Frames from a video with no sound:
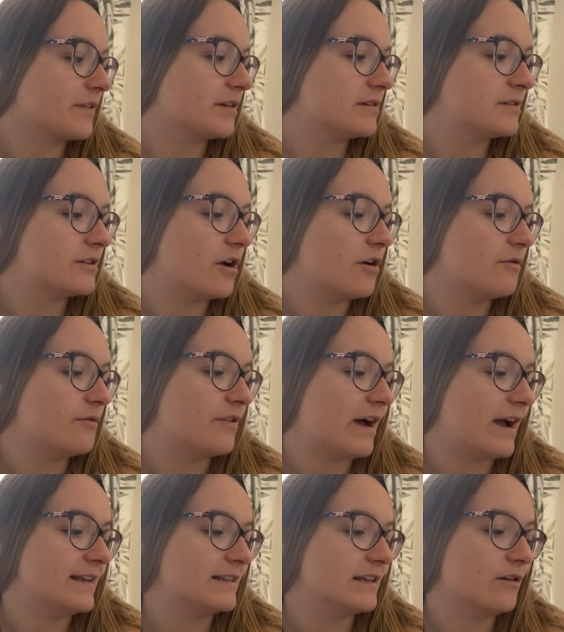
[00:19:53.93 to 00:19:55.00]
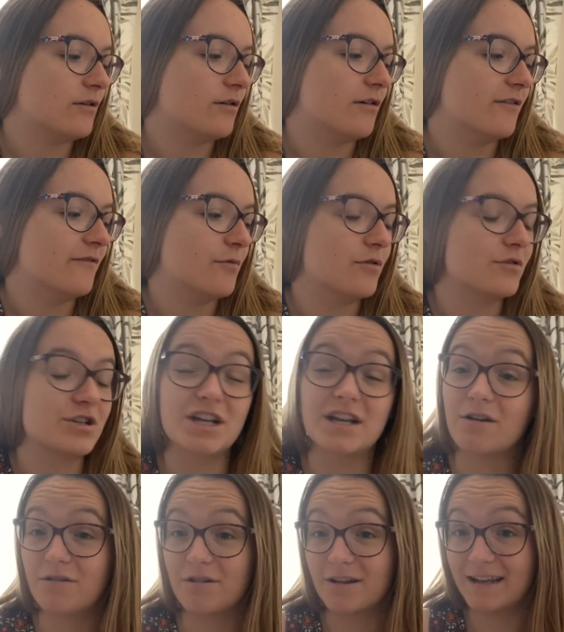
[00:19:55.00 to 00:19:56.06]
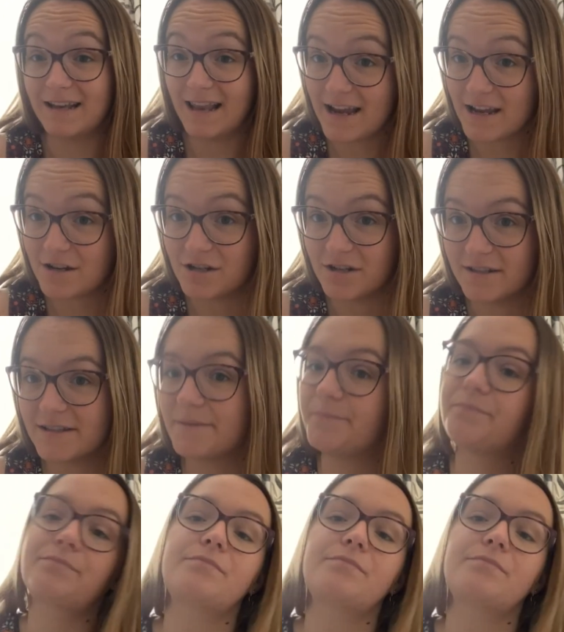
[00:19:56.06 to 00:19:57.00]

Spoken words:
So that is a lot of watching online lectures.